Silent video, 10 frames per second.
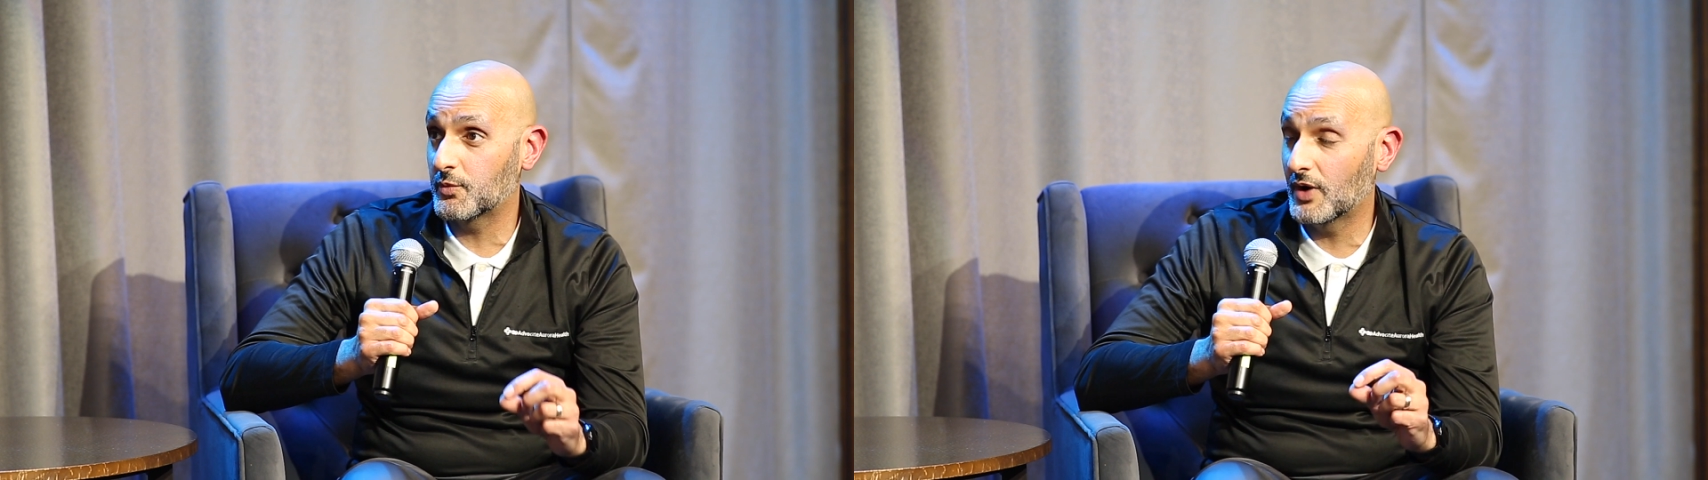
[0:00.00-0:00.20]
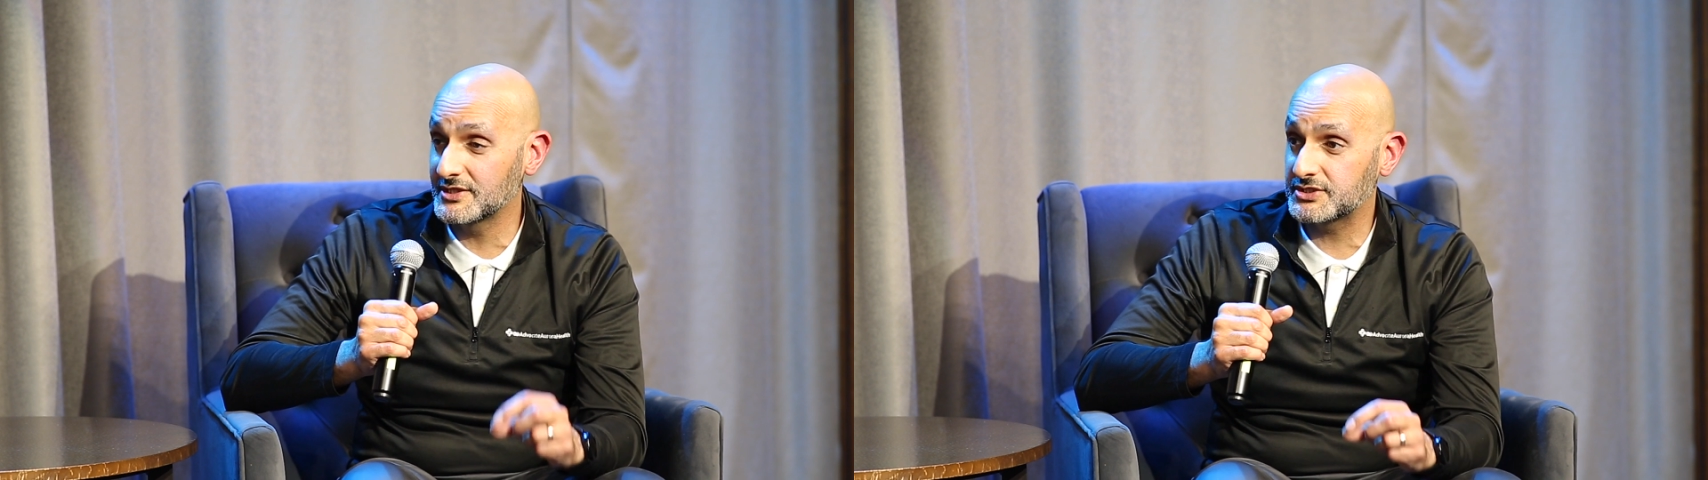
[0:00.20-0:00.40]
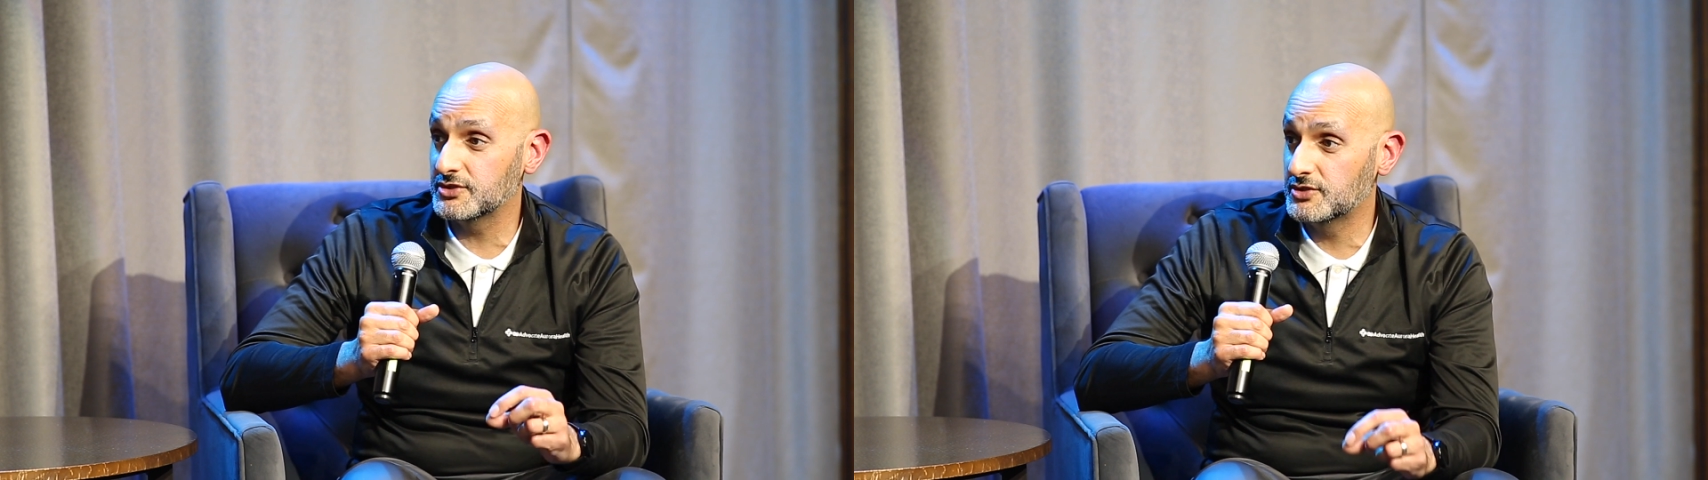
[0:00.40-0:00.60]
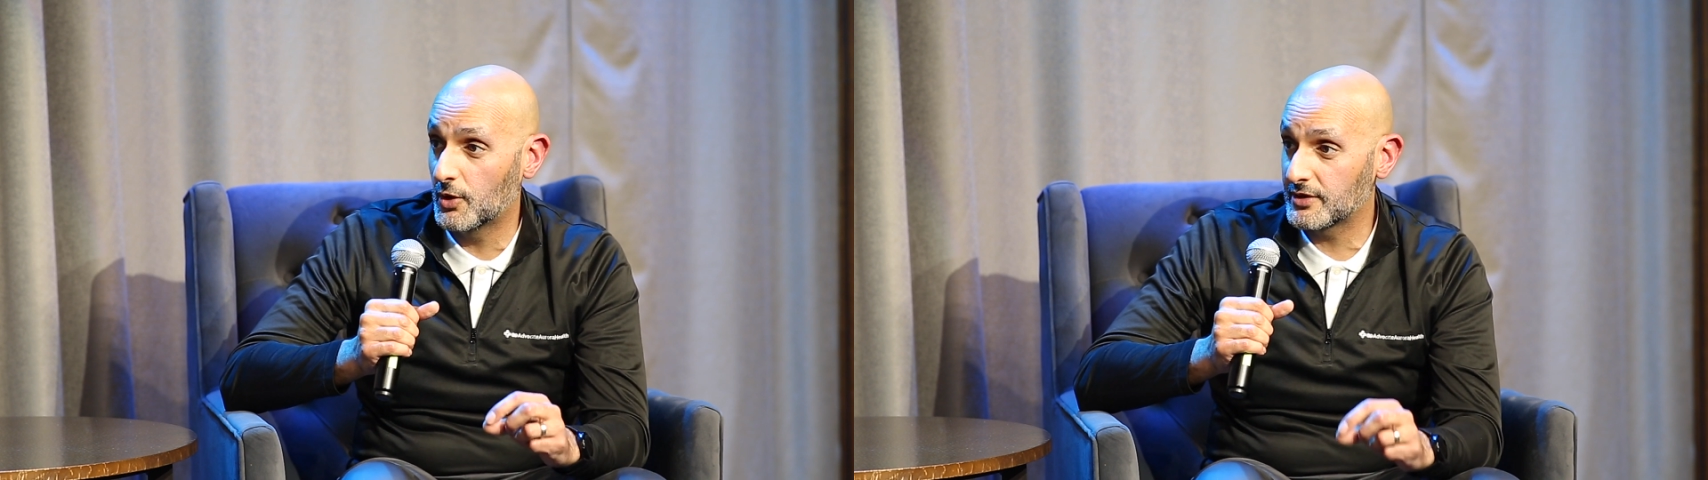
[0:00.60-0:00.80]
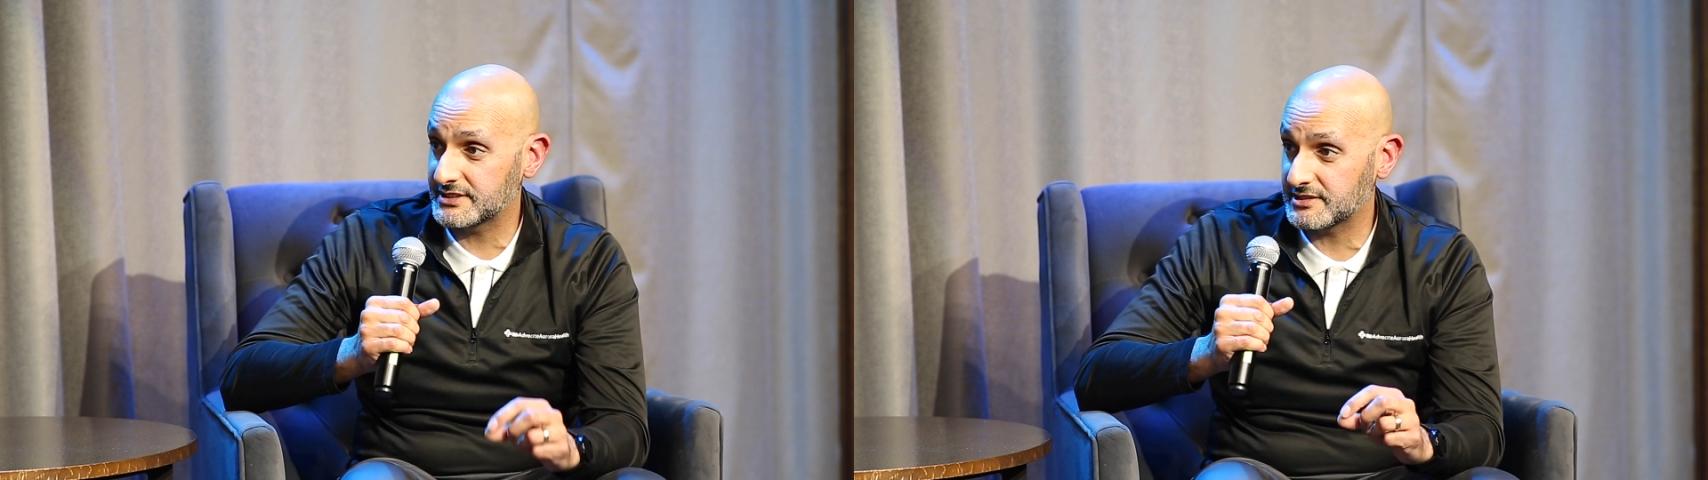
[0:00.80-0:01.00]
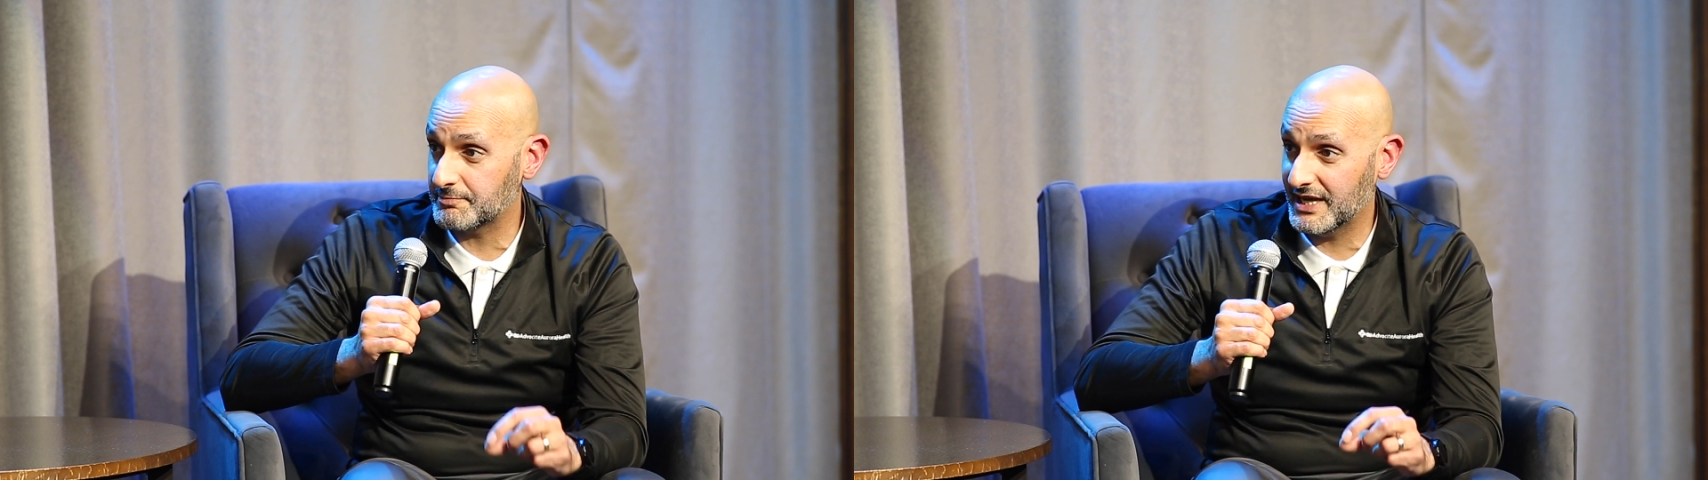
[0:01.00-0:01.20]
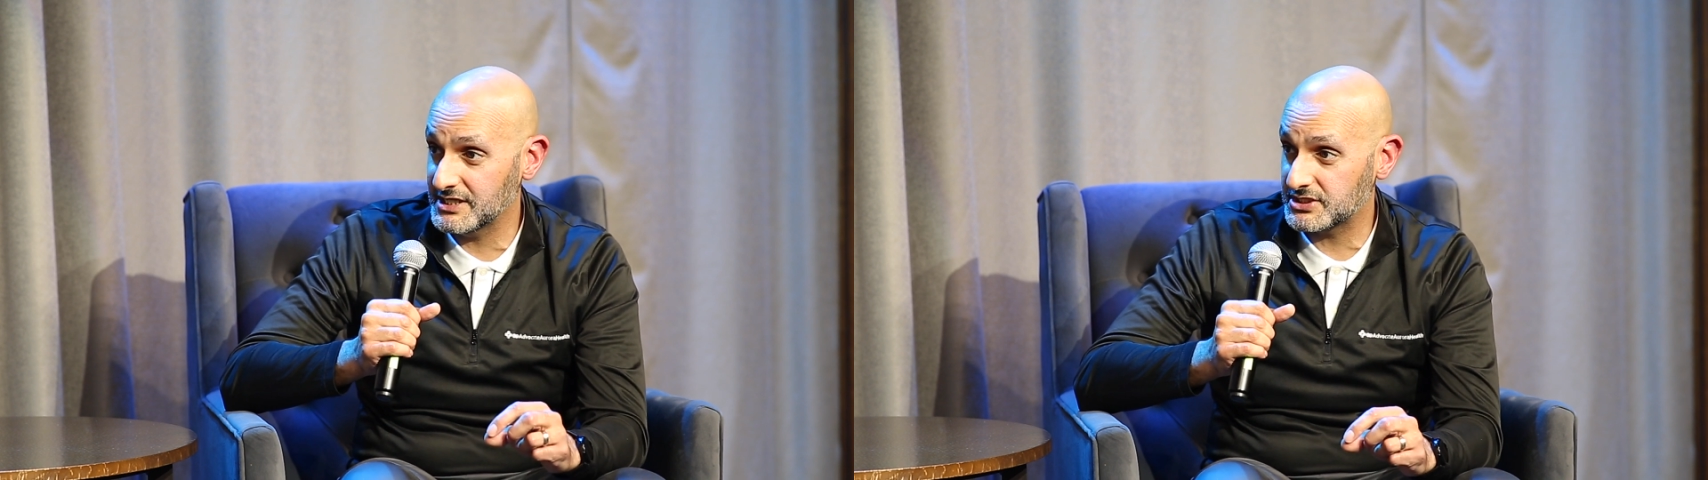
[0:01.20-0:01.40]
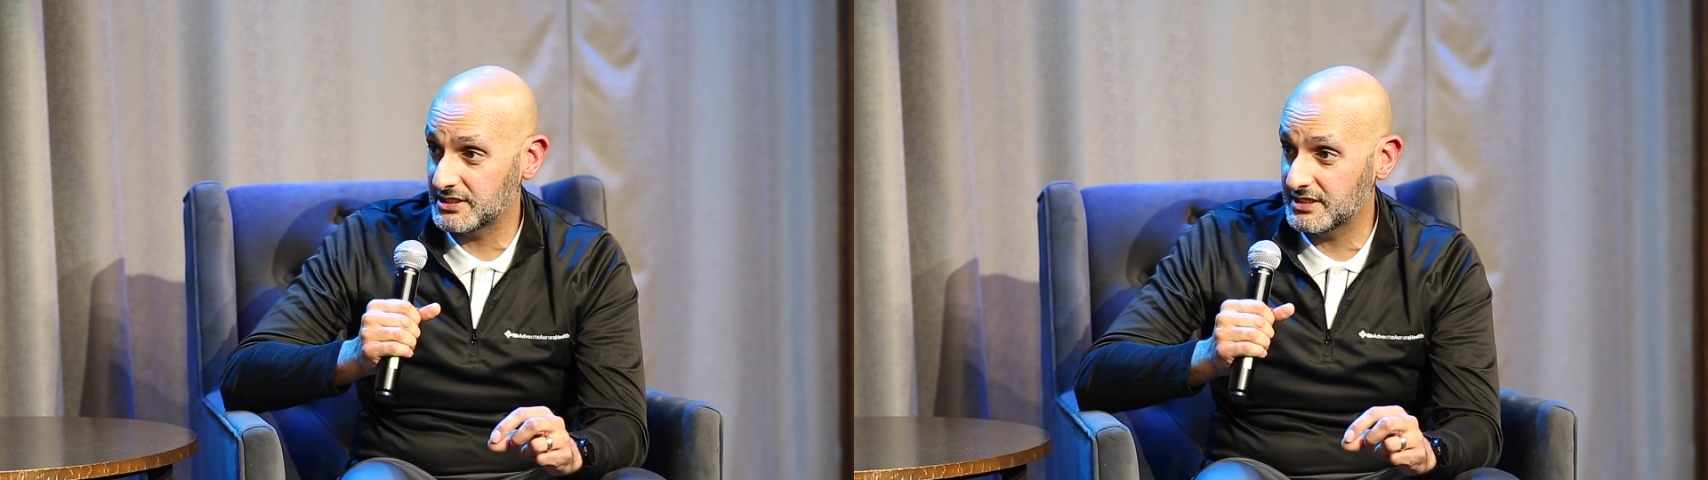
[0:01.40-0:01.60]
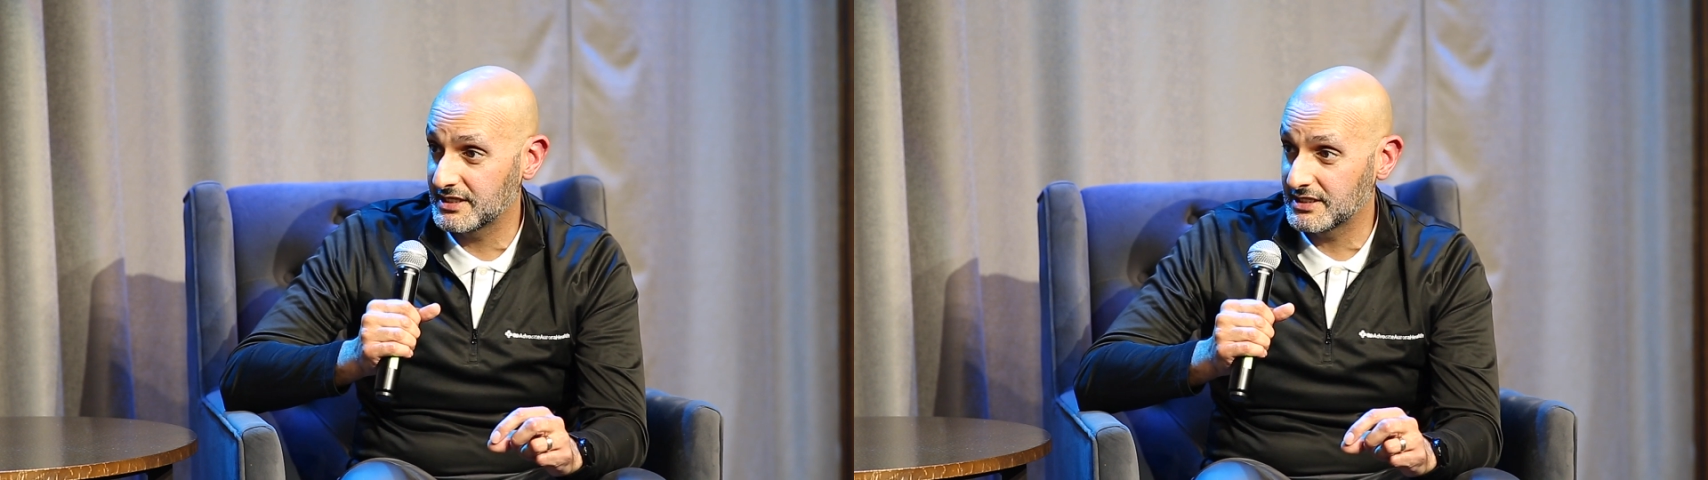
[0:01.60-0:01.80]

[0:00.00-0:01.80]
once you notice that the patient